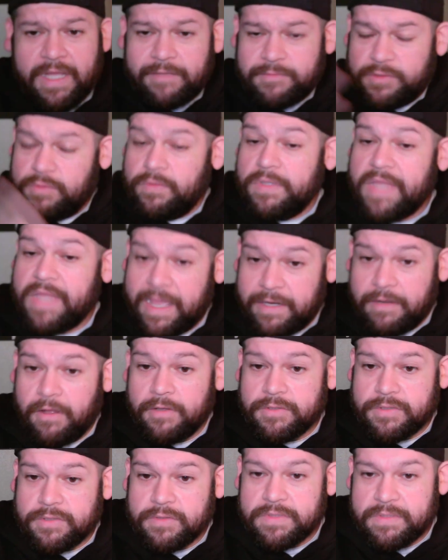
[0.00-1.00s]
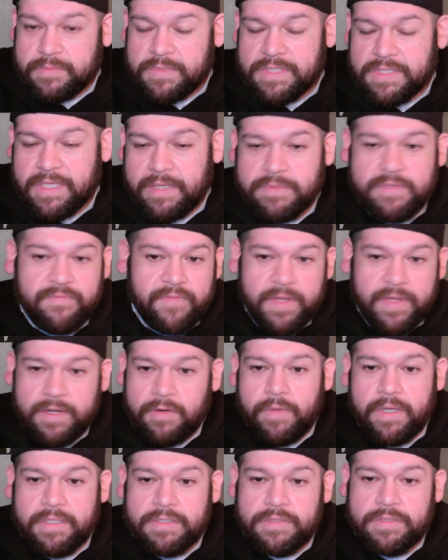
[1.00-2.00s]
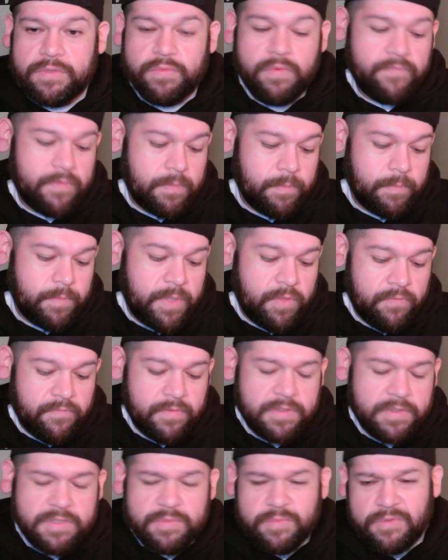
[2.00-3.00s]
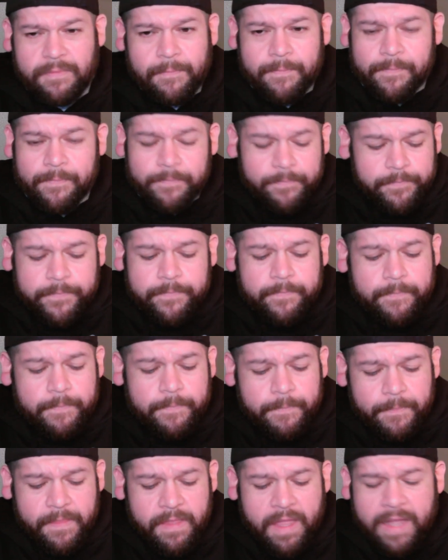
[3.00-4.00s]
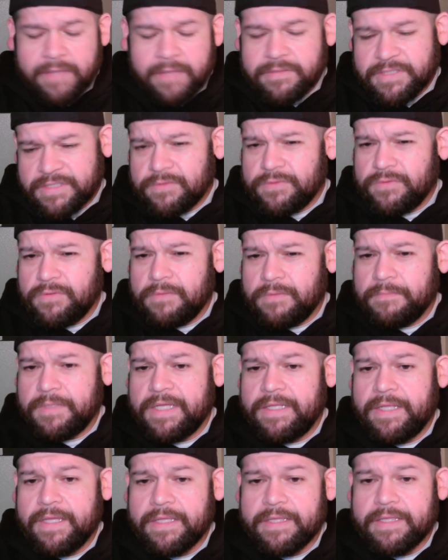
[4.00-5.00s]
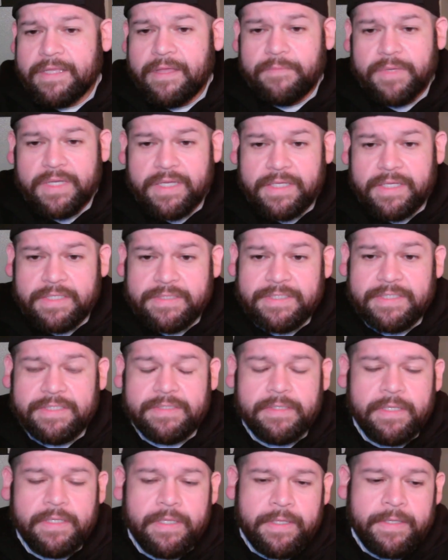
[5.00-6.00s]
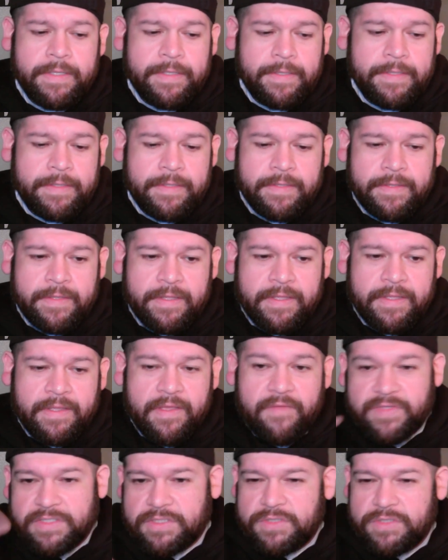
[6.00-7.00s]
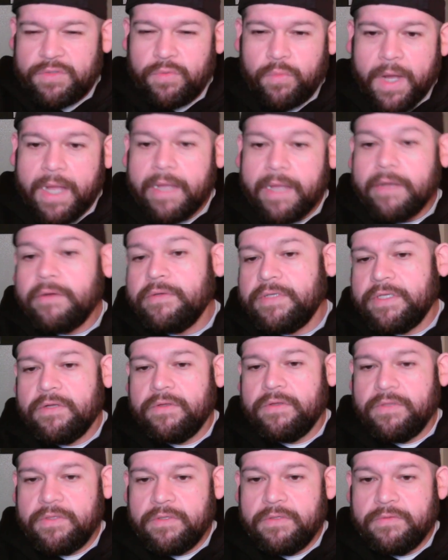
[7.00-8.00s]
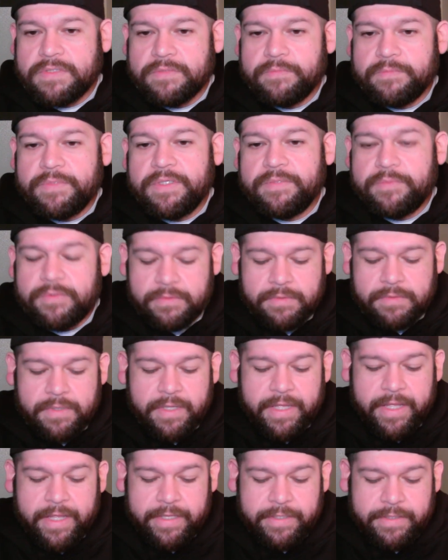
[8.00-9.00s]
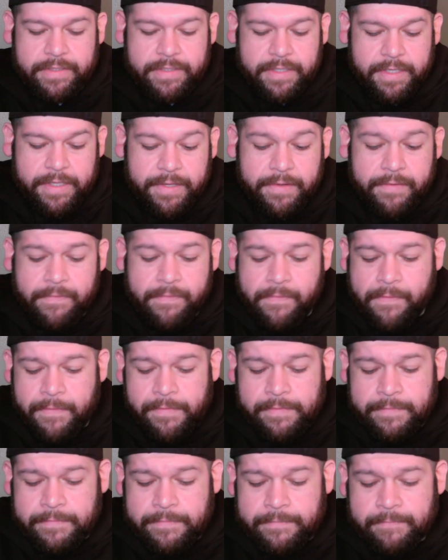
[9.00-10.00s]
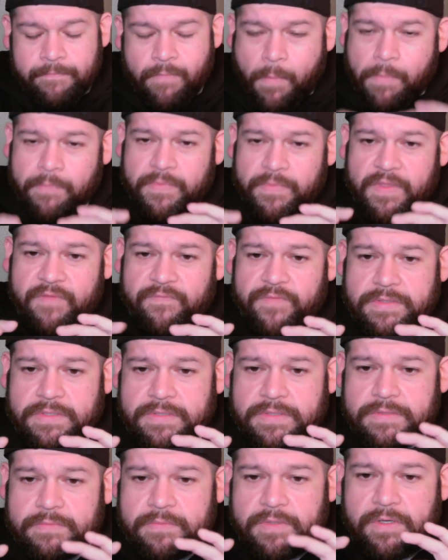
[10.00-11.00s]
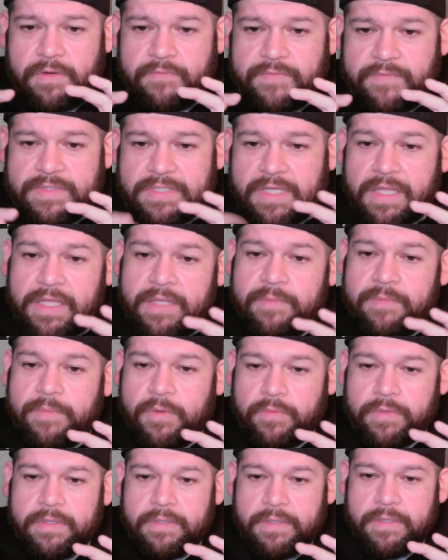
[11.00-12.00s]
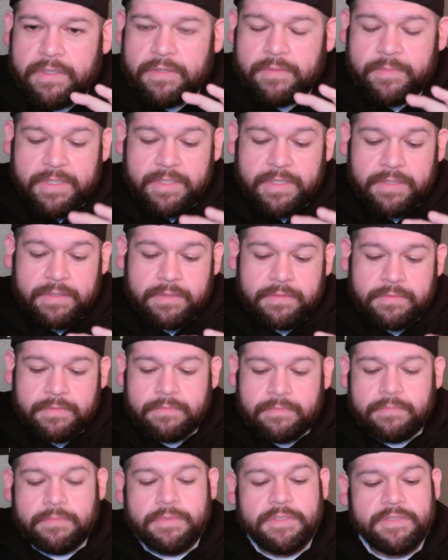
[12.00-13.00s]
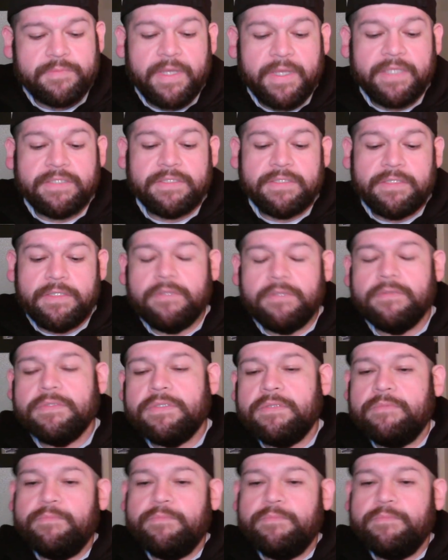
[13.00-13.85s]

I'll do that also sometimes if I don't want it to rever be reversible. I'll still do them plain like that, because it, if it's too wild, you know, you lose some people. And uh, if it's, you know, if it's clean but with a little bit of spicy, you know,